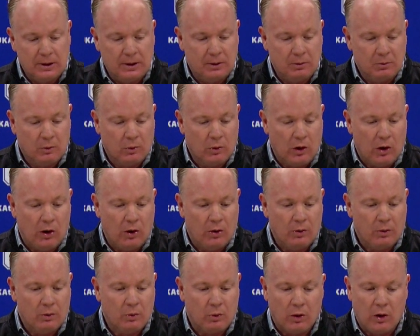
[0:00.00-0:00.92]
And we're
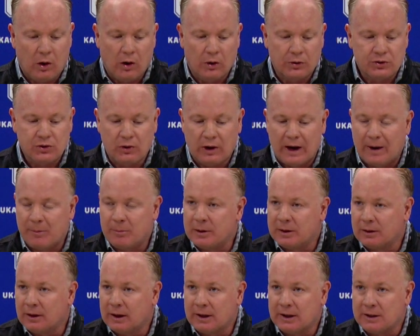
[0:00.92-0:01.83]
all
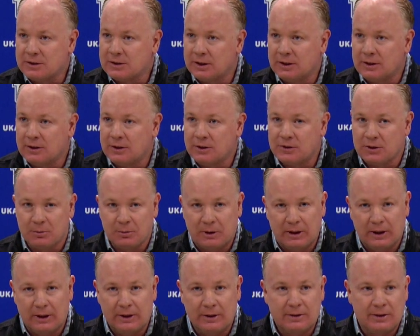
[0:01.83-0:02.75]
scrapping. Like I said, there's
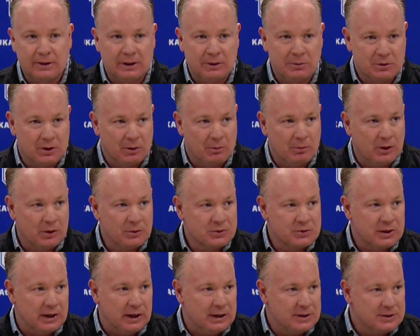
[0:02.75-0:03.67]
some elite teams on
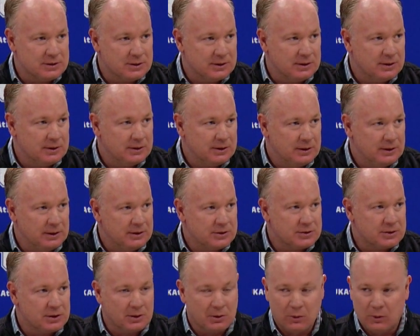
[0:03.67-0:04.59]
both sides, the
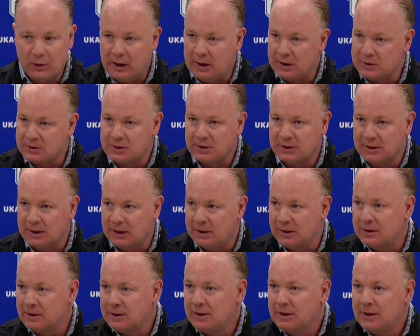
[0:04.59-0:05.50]
East and the West. And
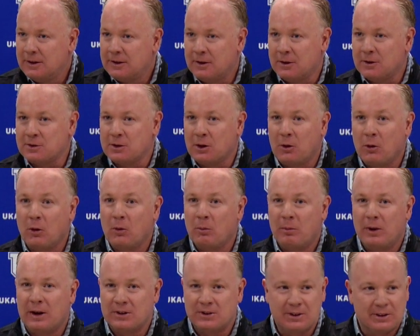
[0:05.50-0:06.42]
then there's a
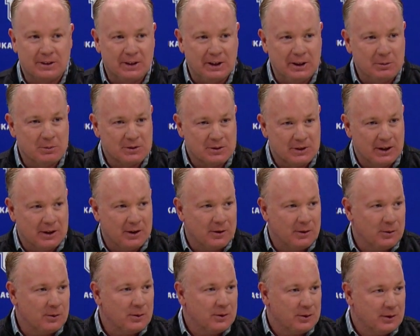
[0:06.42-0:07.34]
whole bunch of teams
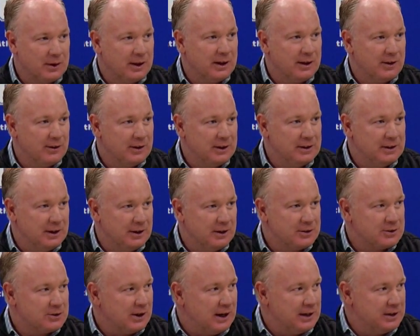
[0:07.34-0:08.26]
that are in
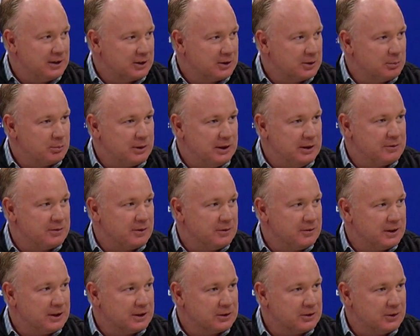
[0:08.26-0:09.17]
there trying to compete
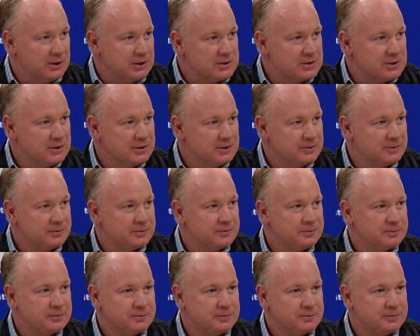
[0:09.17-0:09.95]
for victories.